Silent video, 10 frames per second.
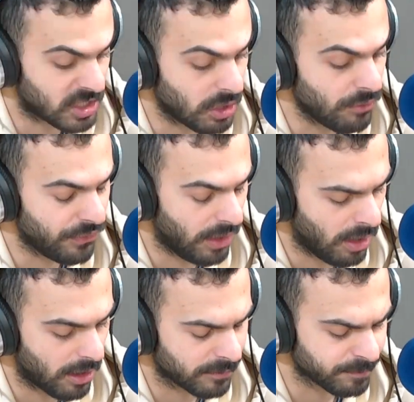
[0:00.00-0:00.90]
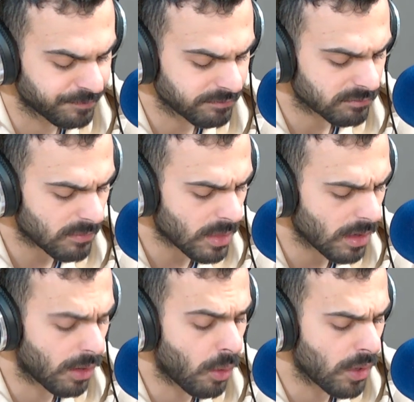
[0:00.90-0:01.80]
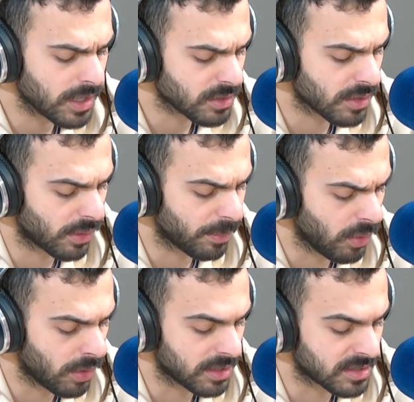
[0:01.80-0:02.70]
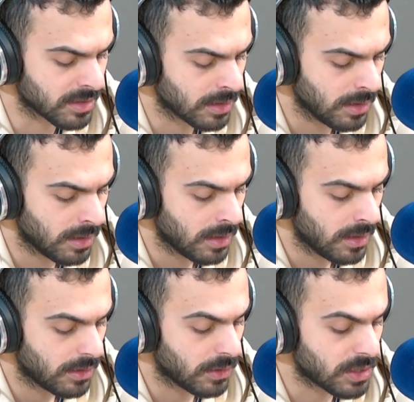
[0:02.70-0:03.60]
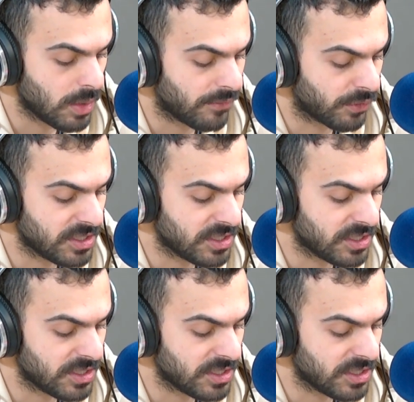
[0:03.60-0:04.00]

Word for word: so far, according to the reports, those who have